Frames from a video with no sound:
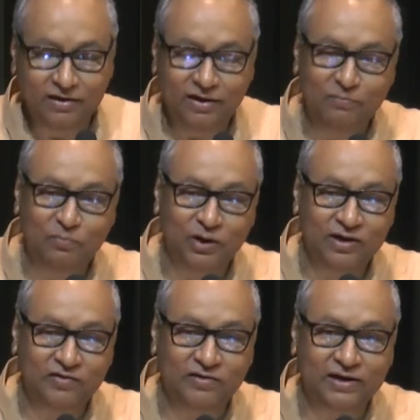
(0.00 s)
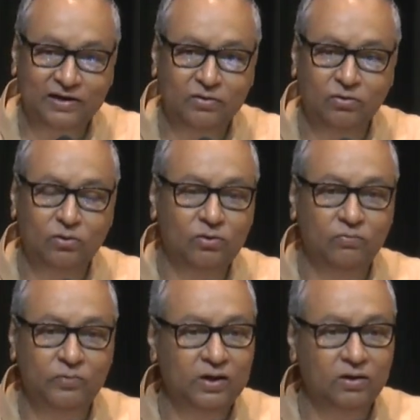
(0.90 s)
The employees said, no,
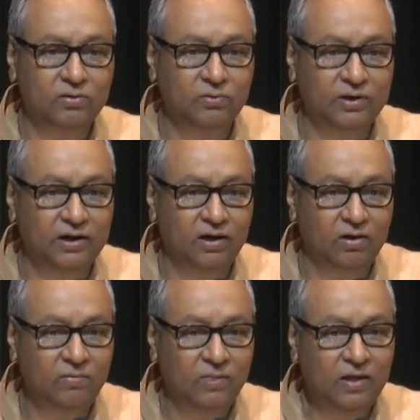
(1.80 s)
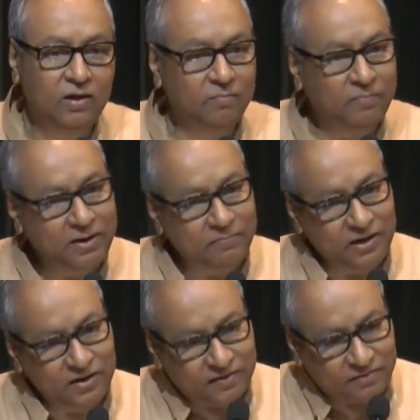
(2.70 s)
we are not going to allow. Pay
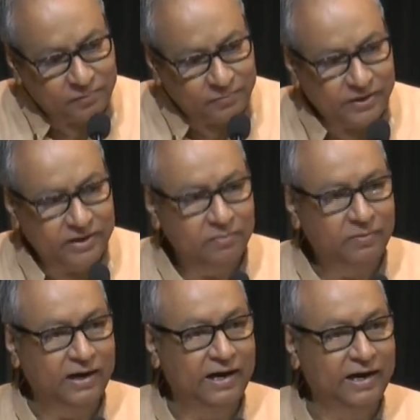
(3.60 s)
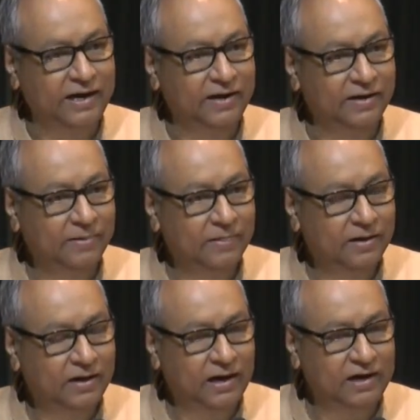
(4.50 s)
bills have to be written by hand.
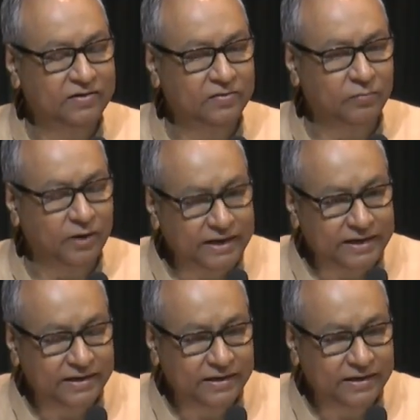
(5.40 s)
I said, why?